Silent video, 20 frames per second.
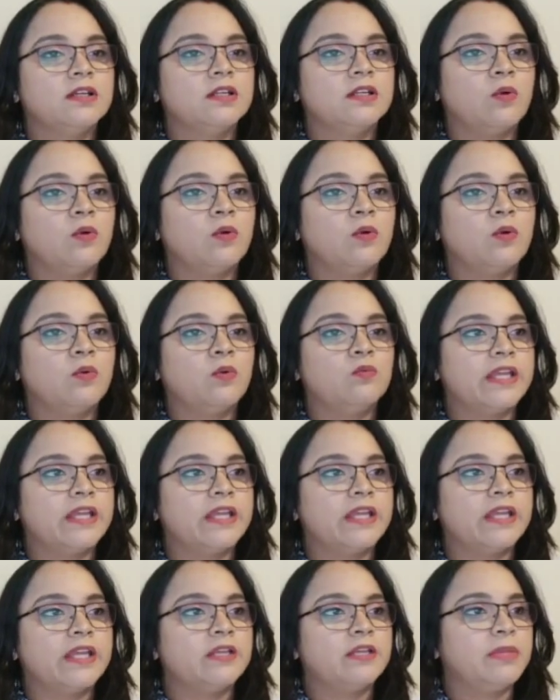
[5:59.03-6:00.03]
Now
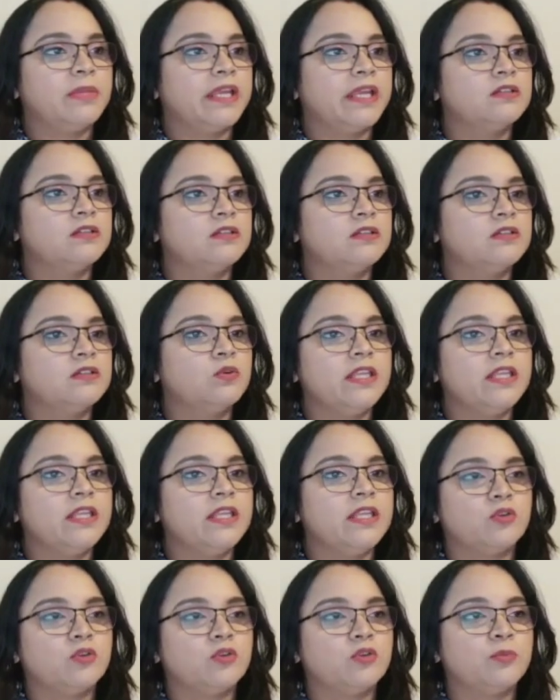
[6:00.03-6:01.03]
white played
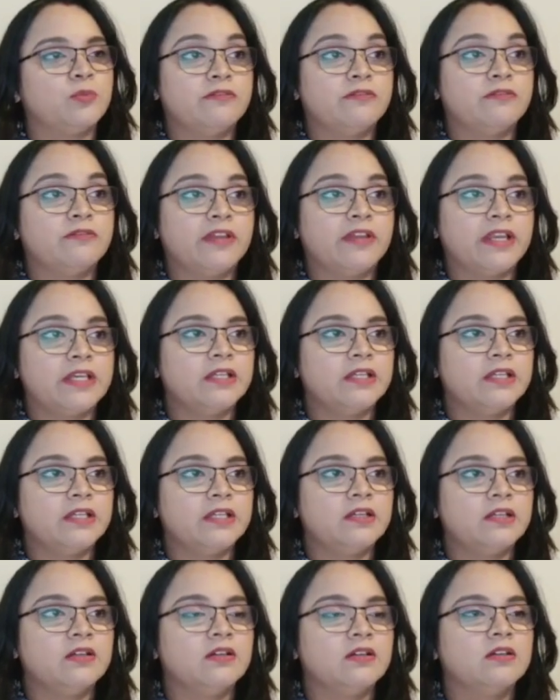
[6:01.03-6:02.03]
queen e4,
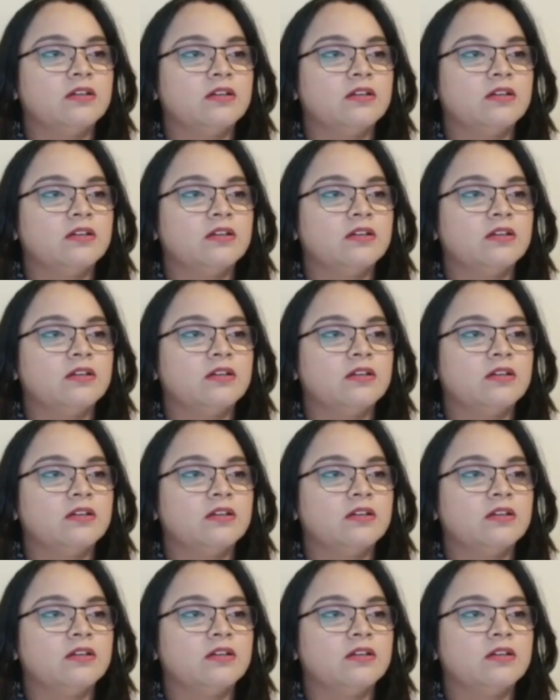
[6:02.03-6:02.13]
preventing